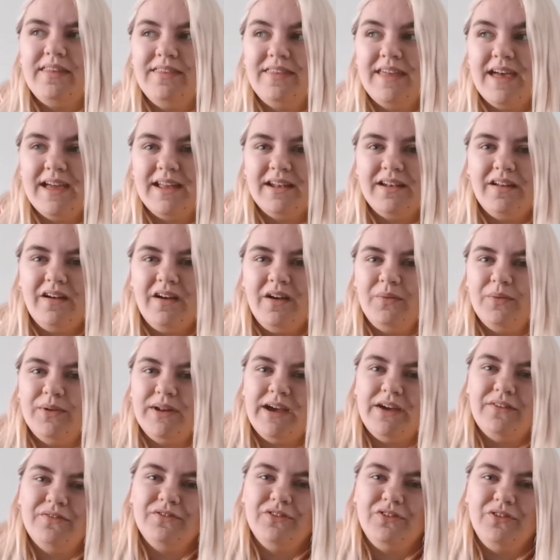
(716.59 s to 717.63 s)
Then I would
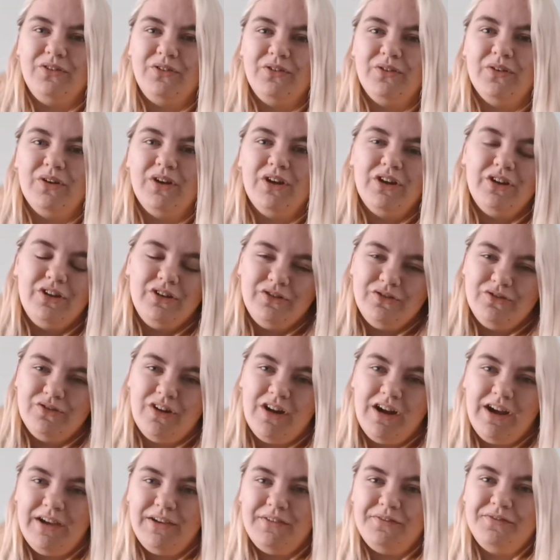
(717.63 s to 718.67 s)
have to
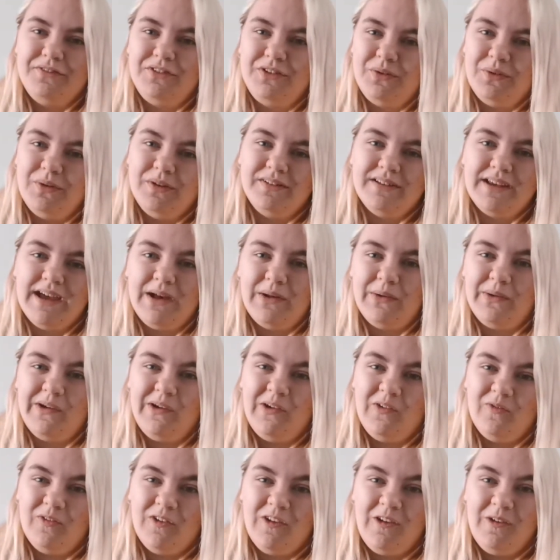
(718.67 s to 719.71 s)
drive to a town
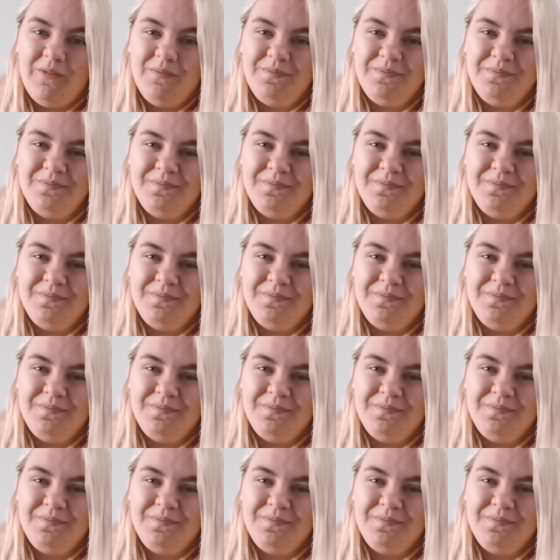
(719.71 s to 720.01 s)
over,